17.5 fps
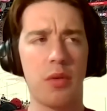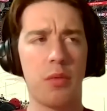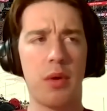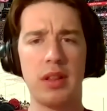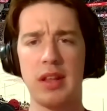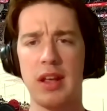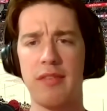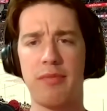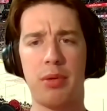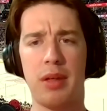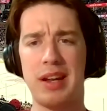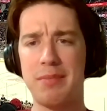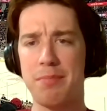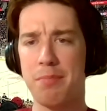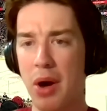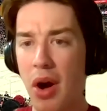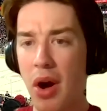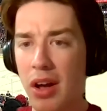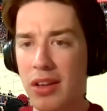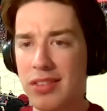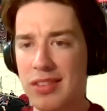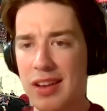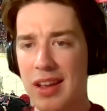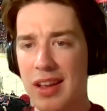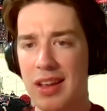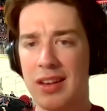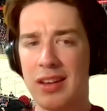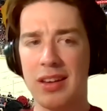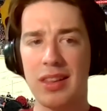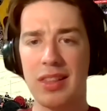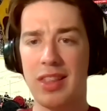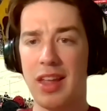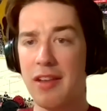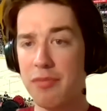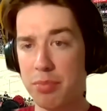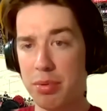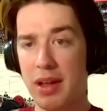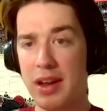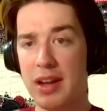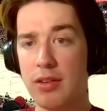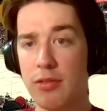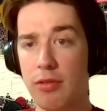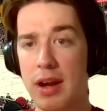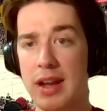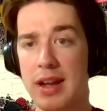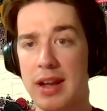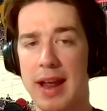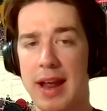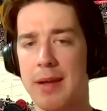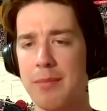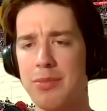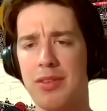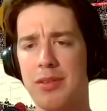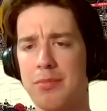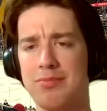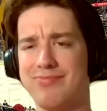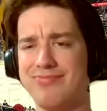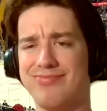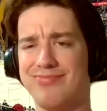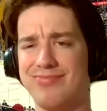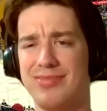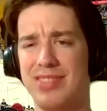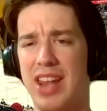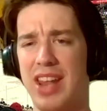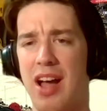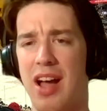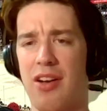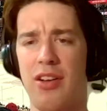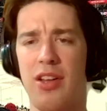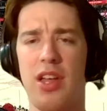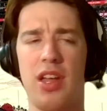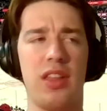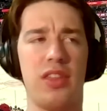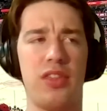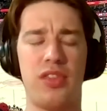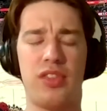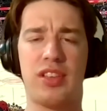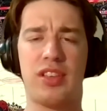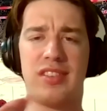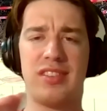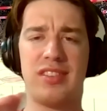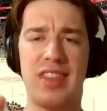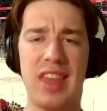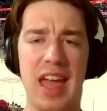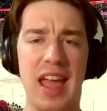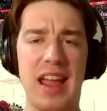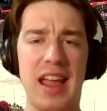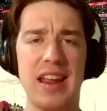when they've played Boston, they've played great games. No, because